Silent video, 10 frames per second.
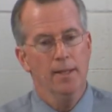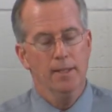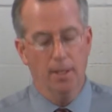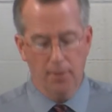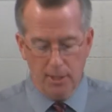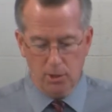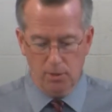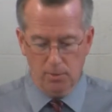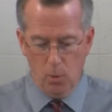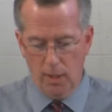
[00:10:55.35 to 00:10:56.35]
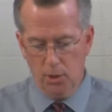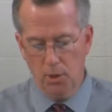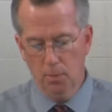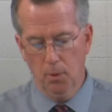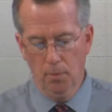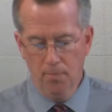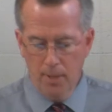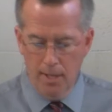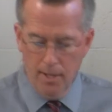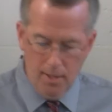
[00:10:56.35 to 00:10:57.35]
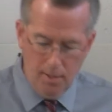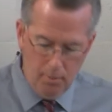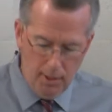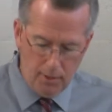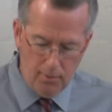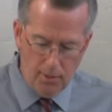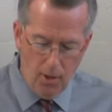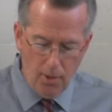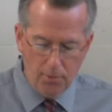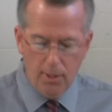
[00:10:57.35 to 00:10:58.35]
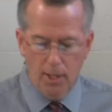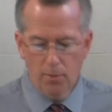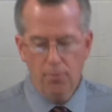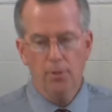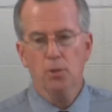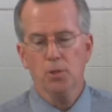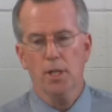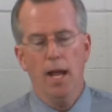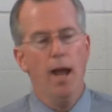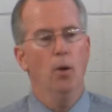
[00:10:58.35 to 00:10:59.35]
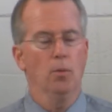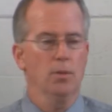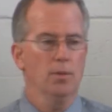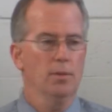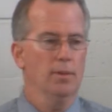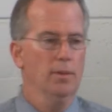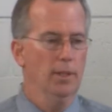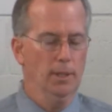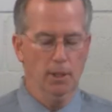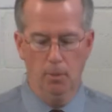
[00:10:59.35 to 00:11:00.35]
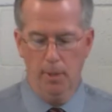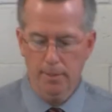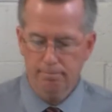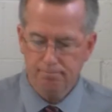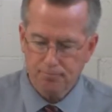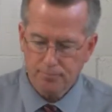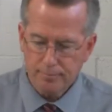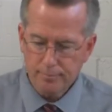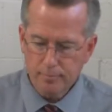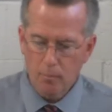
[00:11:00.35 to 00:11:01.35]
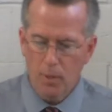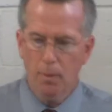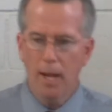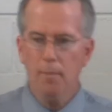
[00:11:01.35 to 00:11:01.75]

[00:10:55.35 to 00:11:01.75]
Now, that's quite simple. But the author here fills it out a little bit by